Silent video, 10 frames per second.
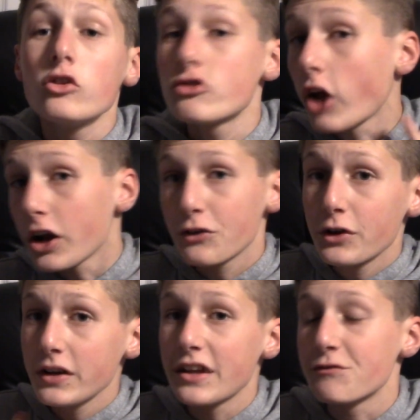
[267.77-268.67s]
Jon
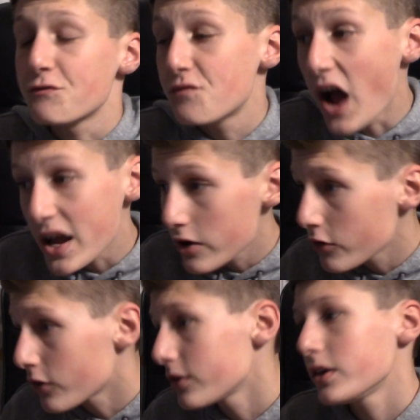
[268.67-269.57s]
Gruden getting fired
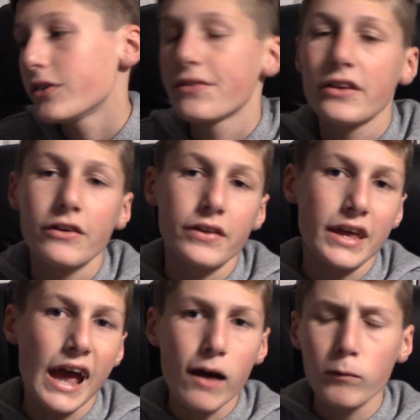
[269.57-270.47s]
earlier in the year. The
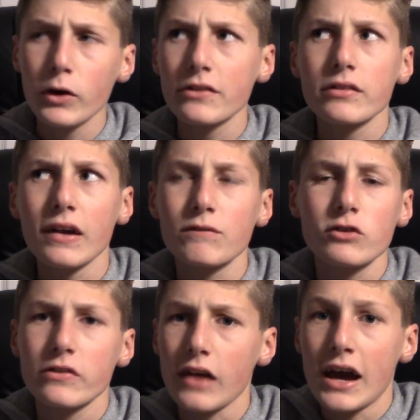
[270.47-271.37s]
Cowboys have
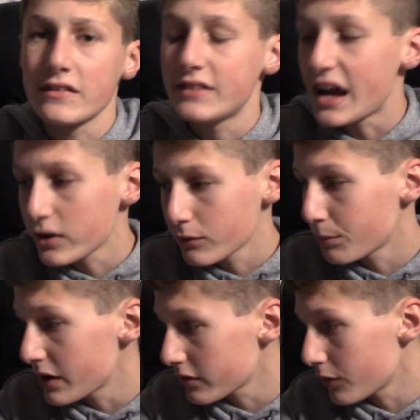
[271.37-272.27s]
just had uh, Dak
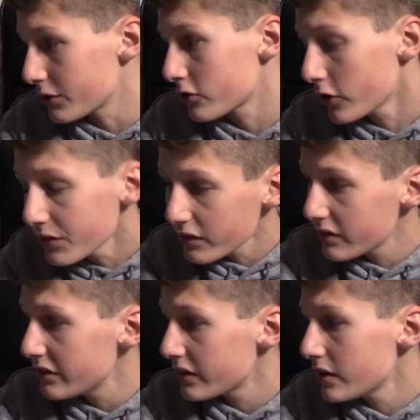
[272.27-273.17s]
Prescott return this
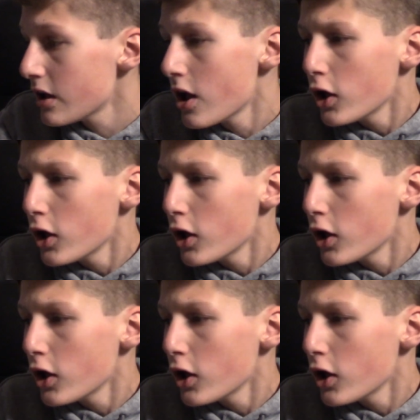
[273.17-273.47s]
season.